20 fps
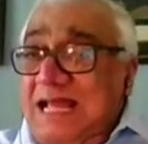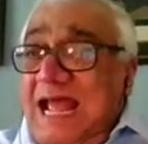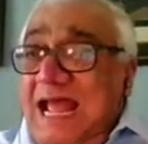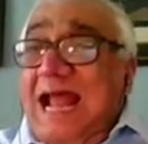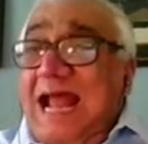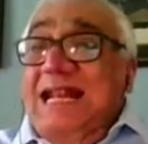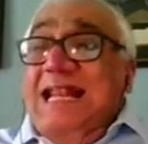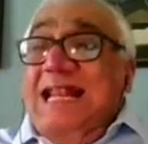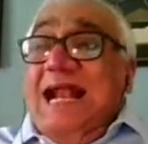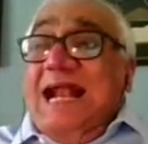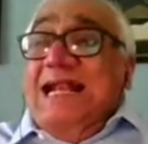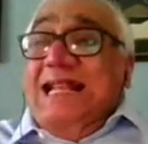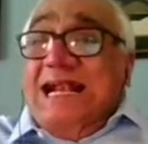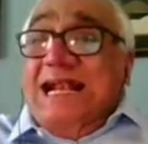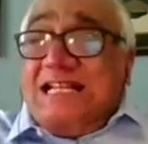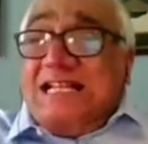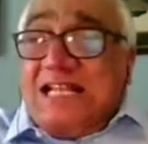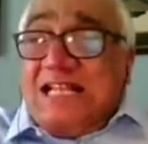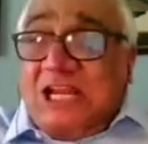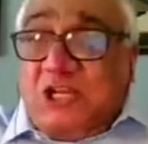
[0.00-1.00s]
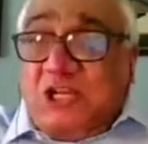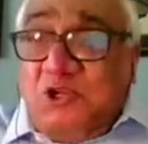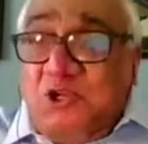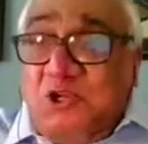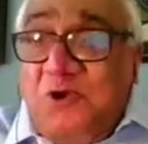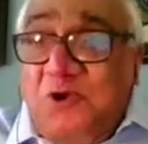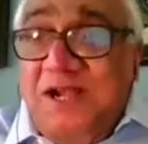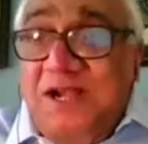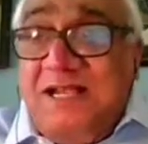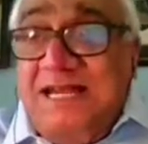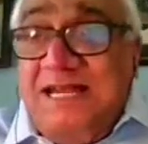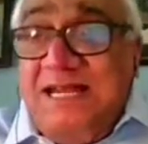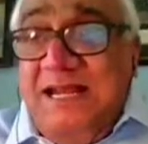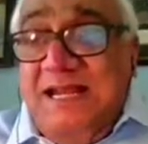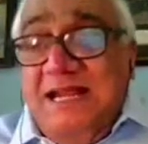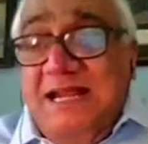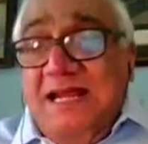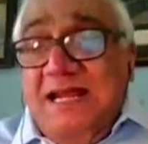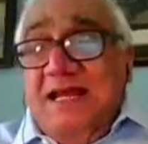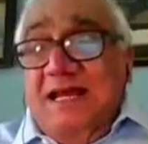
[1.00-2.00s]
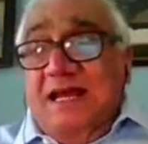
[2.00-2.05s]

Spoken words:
and that their security